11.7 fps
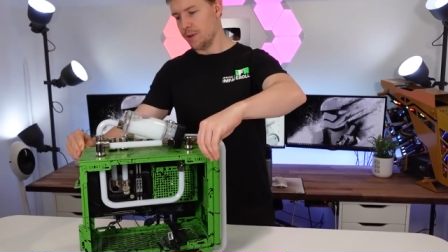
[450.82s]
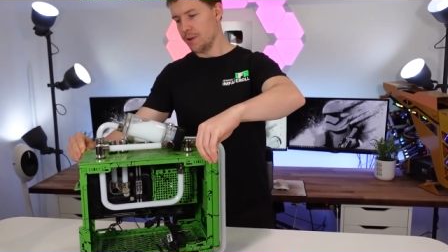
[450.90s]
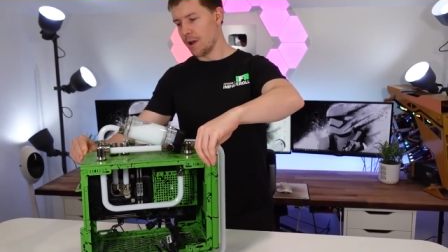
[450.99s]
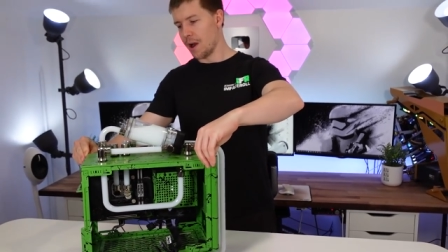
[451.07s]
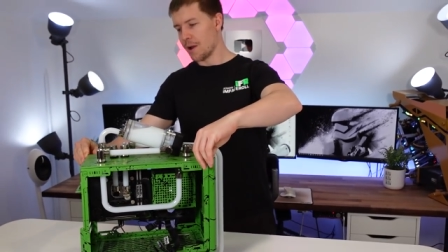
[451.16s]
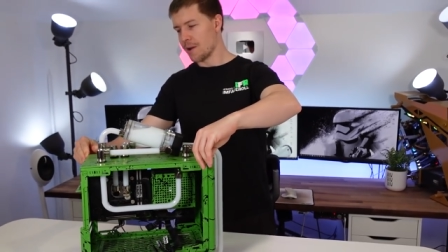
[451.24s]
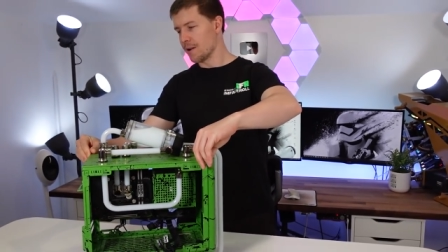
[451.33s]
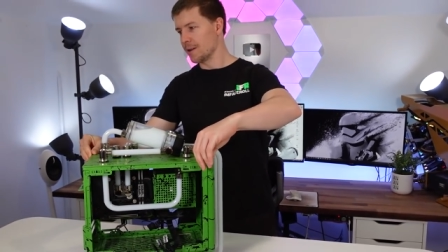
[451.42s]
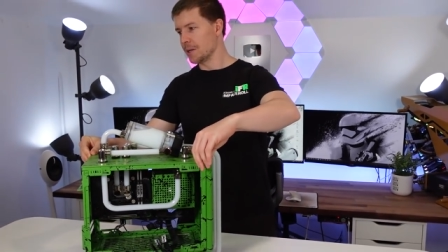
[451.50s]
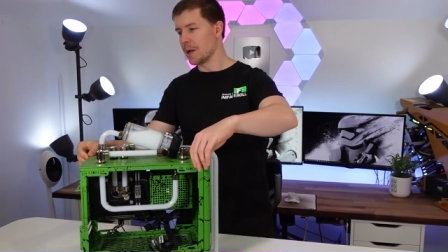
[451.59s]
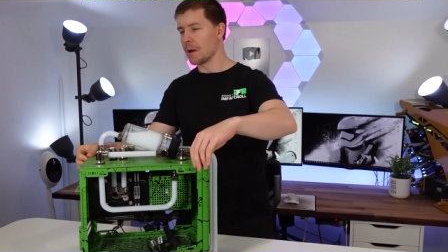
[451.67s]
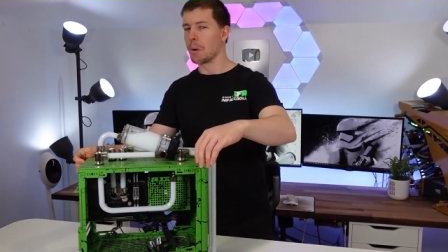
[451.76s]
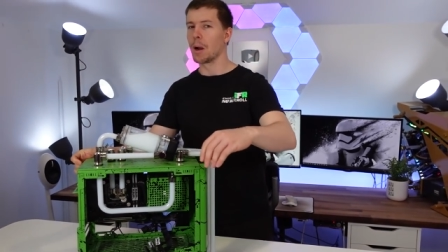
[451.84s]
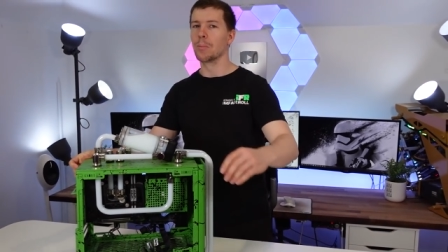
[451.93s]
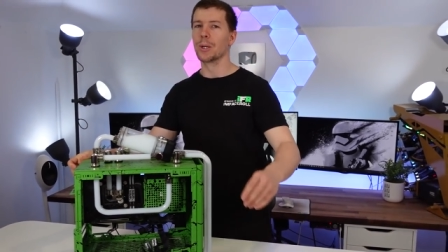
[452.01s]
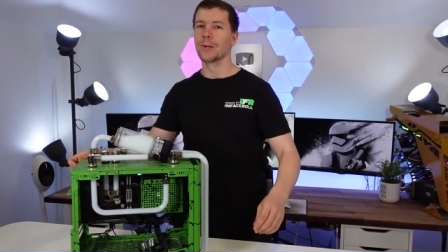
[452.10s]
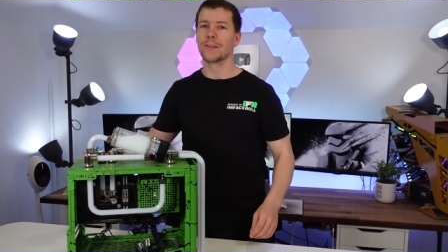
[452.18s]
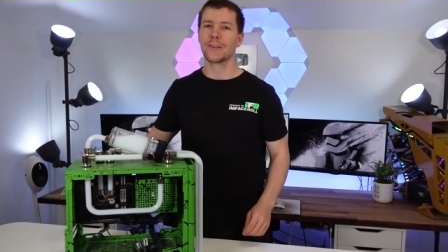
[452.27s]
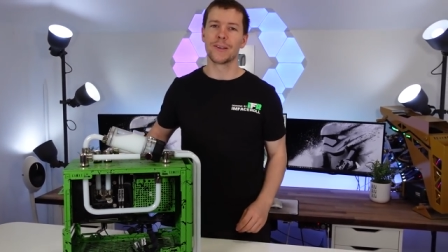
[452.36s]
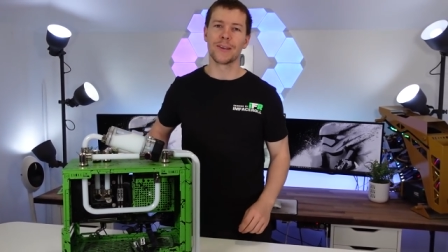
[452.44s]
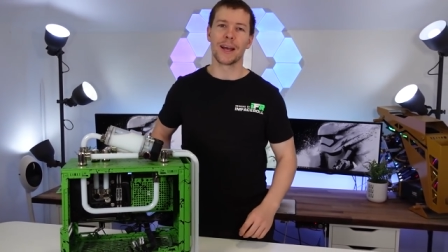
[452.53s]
you know, you know my builds.